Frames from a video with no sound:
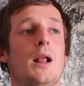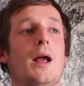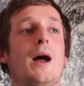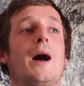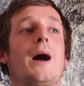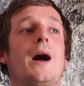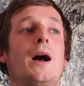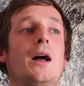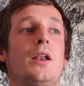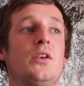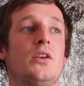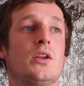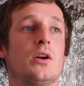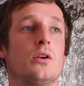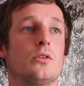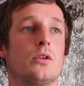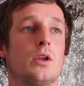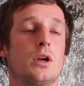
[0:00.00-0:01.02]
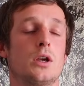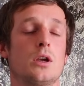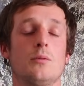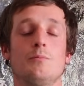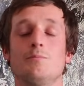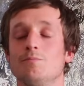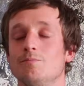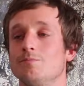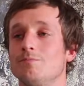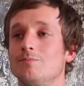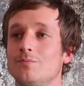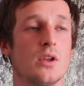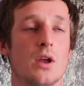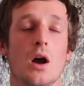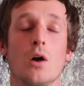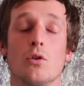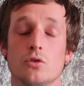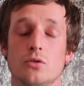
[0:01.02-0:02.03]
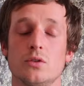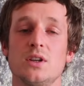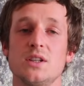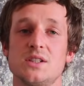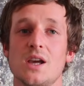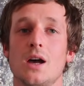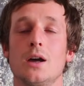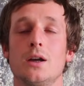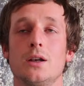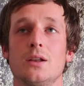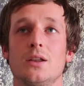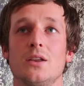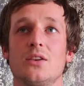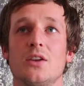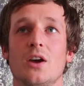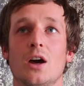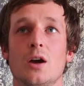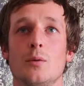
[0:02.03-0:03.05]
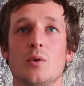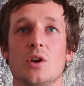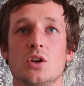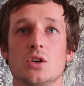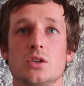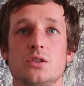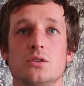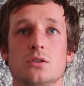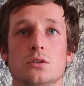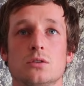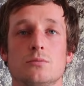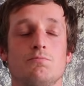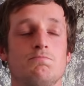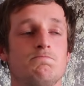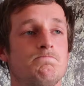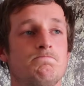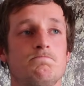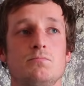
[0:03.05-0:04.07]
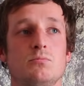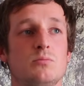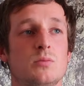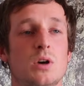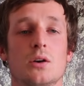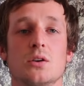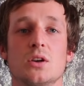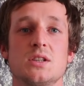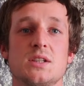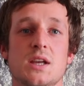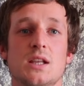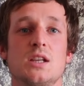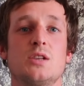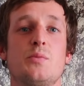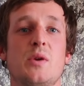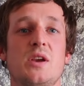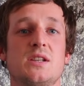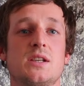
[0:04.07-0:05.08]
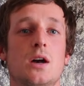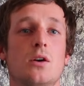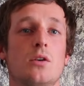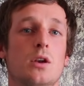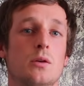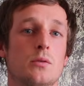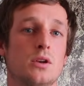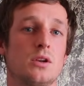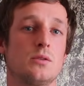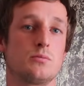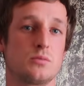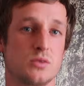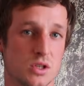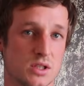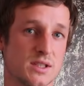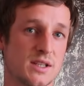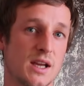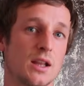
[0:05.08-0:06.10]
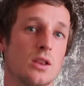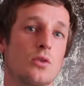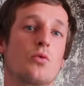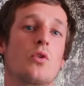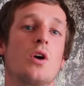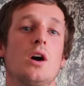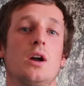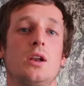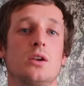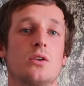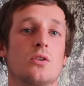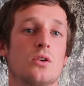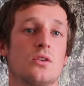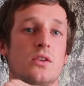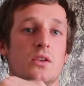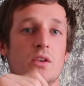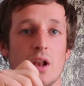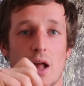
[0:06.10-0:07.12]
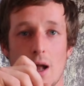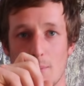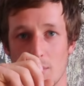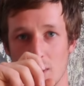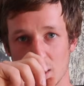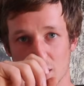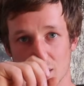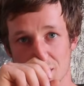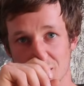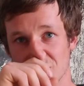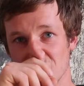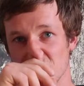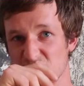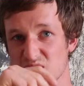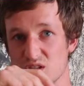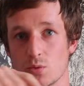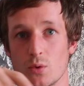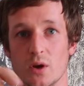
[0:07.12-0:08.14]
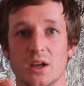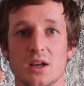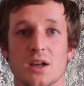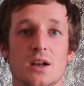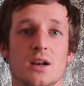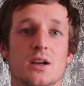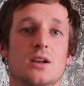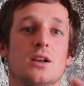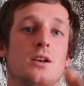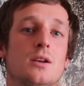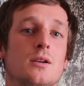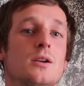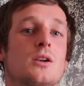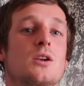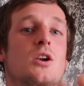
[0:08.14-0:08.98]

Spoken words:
And I was like, I was really tired at the time, and I just thought, I'm going to take this piece out and I'm going to just take the ride across the slab, and I can swing and I can